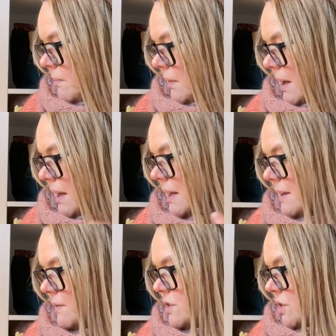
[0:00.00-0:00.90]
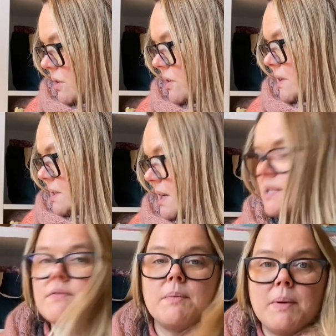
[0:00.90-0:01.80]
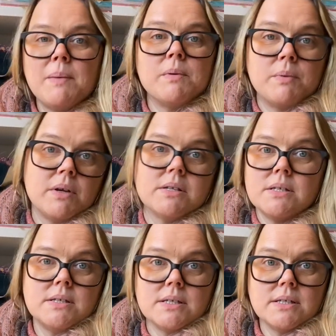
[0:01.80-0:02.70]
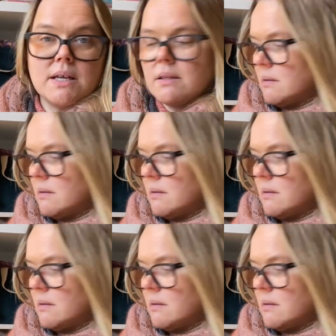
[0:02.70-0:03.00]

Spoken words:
I can't even show you the size of the paper because it's inside.